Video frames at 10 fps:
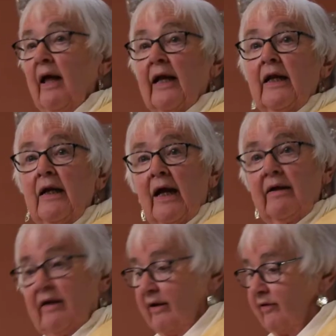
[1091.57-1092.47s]
and in
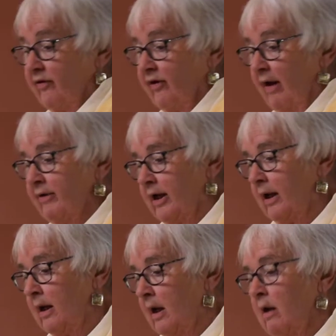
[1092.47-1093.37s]

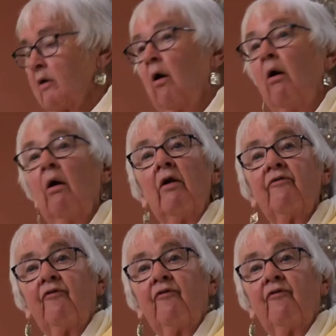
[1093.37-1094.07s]
1970 called